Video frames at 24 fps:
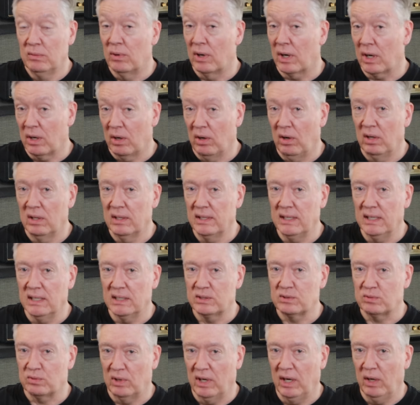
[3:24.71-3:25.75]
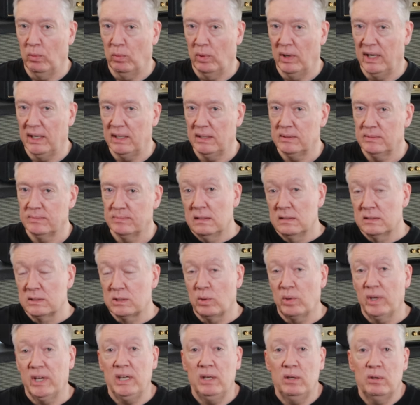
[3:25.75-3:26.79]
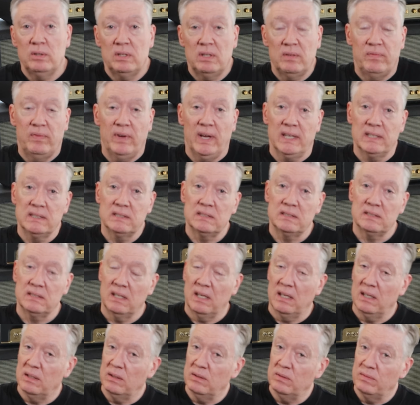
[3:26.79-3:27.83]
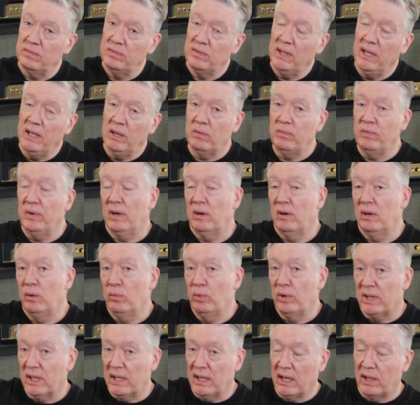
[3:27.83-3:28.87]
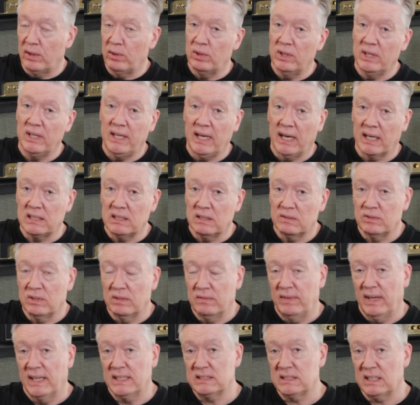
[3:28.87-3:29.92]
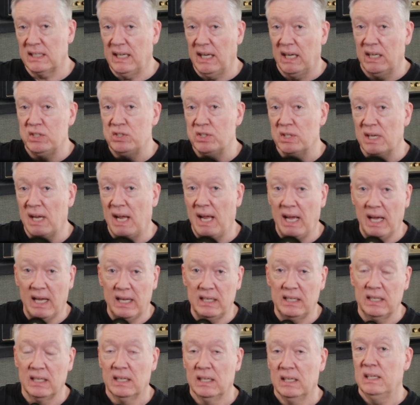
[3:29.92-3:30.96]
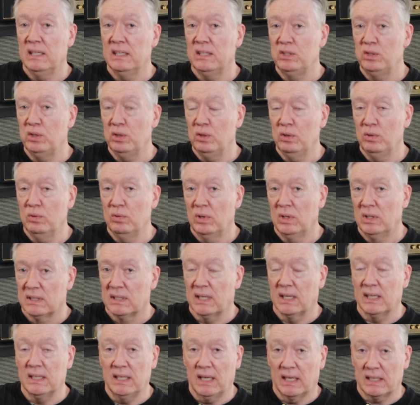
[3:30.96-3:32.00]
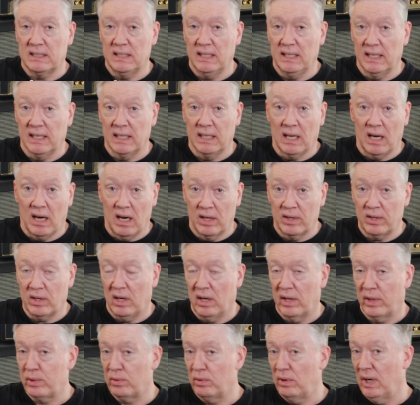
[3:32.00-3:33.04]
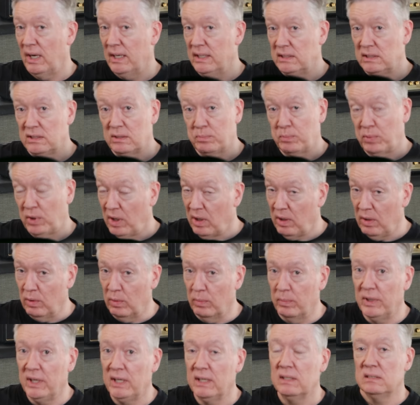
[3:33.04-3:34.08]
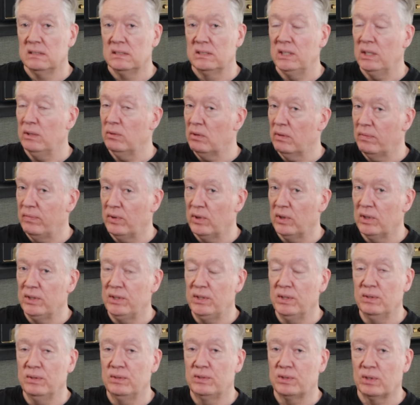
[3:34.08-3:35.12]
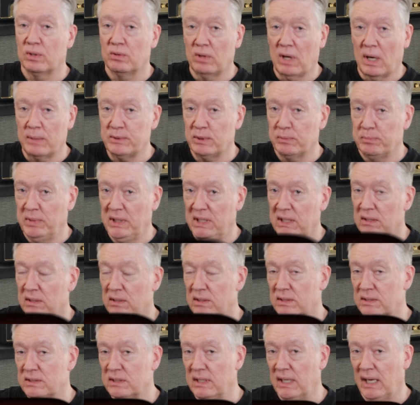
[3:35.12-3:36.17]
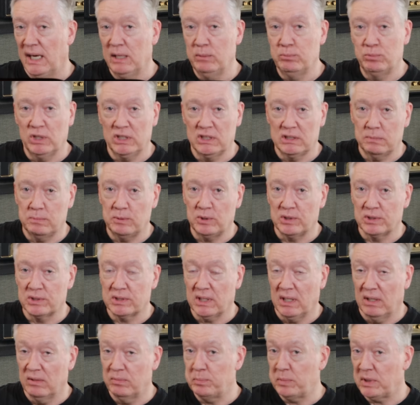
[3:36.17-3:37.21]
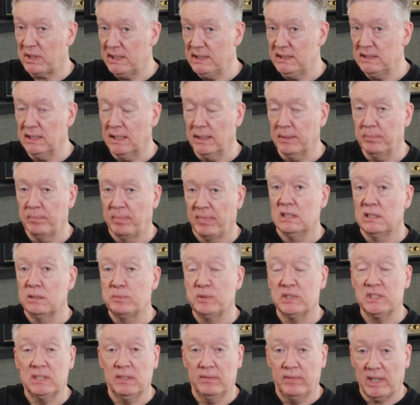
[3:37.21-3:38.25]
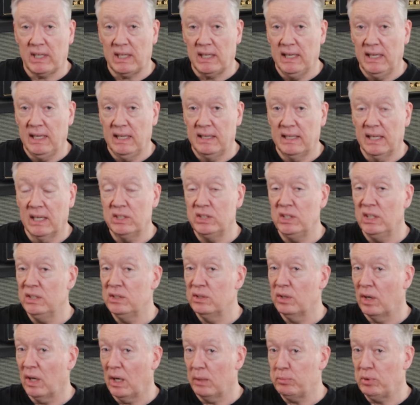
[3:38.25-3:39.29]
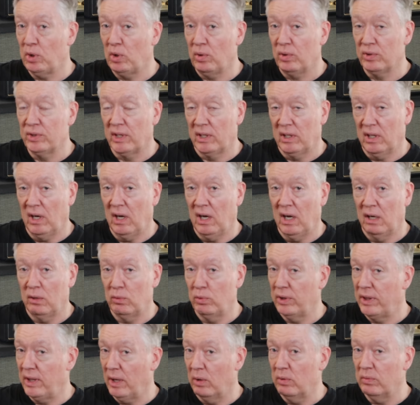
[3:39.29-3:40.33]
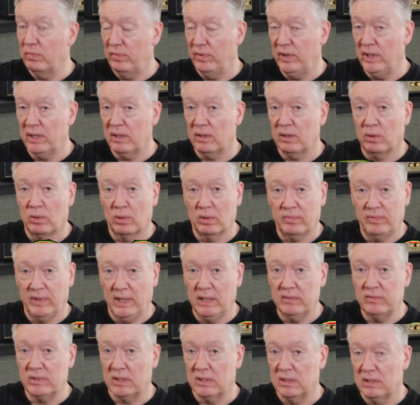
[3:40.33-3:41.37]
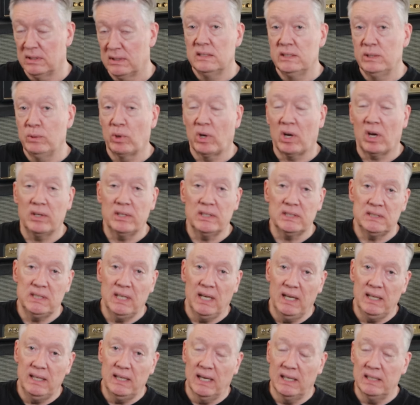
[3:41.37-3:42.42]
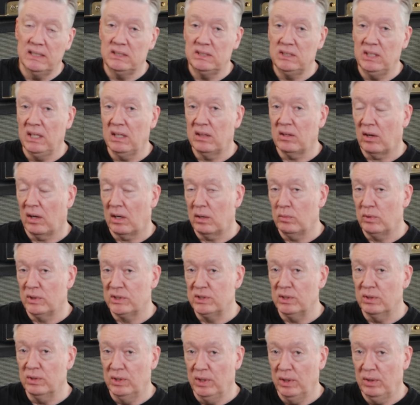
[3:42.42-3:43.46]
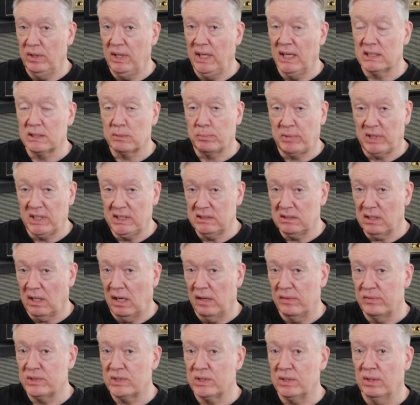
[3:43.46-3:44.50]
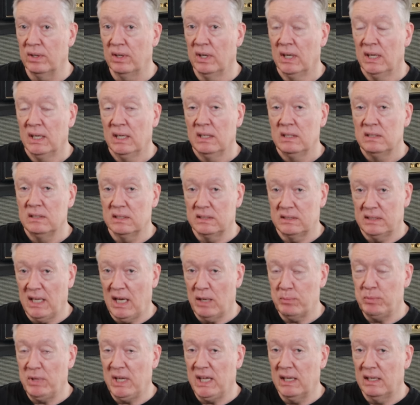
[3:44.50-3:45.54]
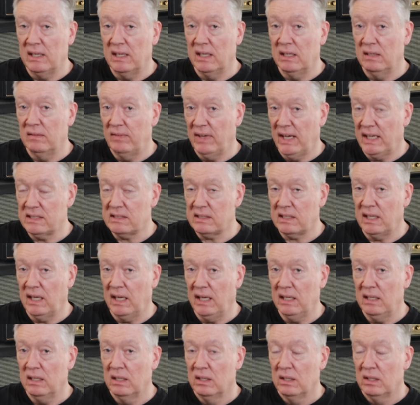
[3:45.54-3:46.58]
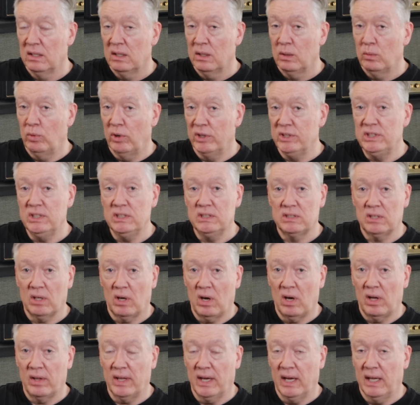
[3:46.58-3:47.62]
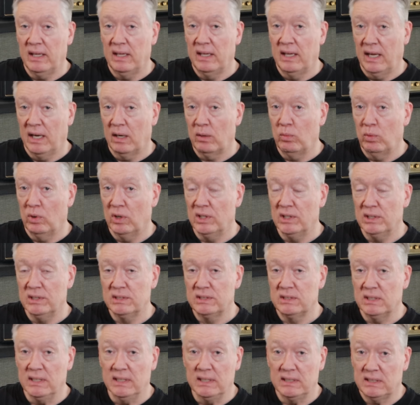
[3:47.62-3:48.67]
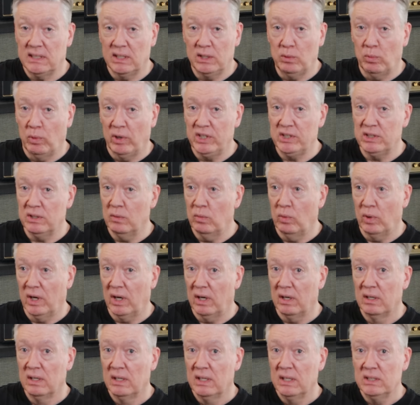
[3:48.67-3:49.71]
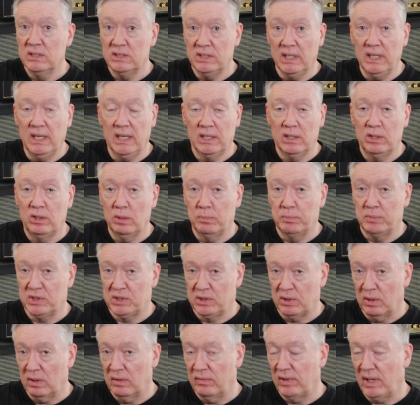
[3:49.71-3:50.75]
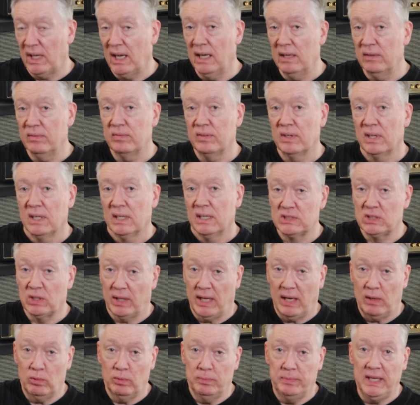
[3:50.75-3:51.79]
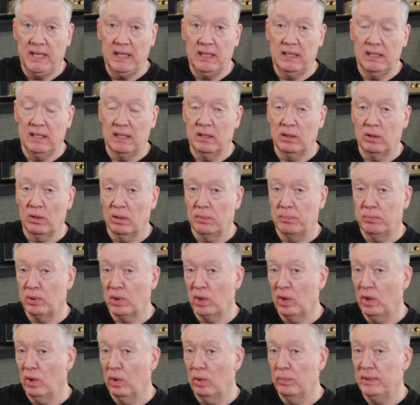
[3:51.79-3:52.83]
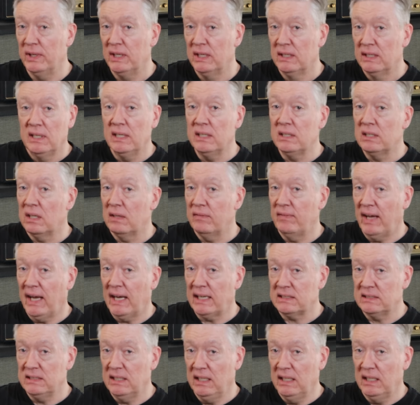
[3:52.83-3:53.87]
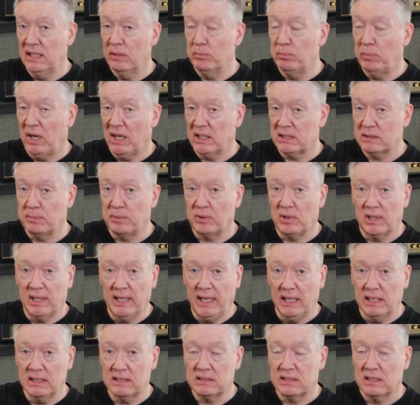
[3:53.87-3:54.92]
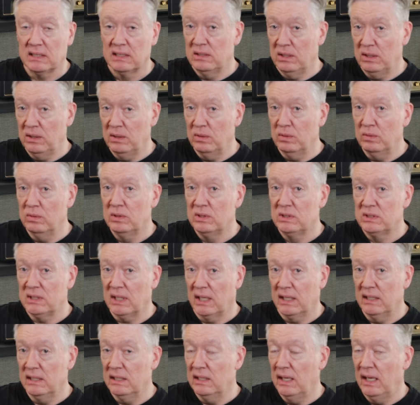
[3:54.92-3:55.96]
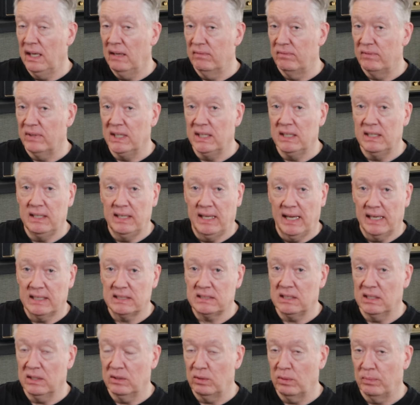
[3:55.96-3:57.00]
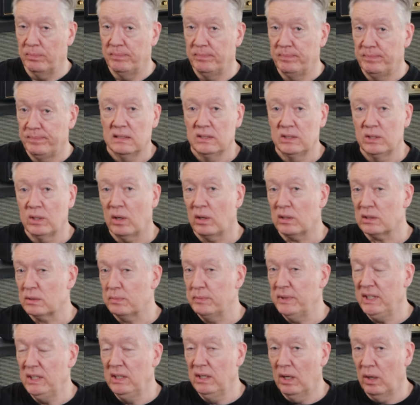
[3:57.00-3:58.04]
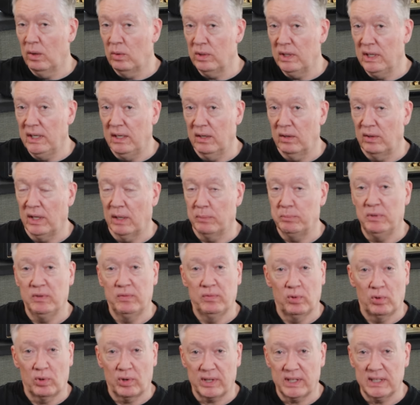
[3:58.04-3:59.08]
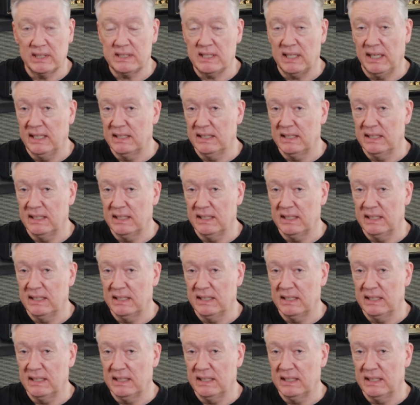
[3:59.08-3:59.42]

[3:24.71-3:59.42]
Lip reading: who are calling us right-wing. So in her defense of interfering with another detective's investigation and into conducting an unauthorized probe, she referred to Sir Robert Peel's 9 principles of policing, specifically that she should uphold the law without fear or favor. She went on to say that she thought it was her duty as a police officer to step in and investigate when she saw that there was a situation where she needed to preserve life. So that would be her probe into the vaccine and possible links to sudden infant death syndrome. Should also be noted here that before this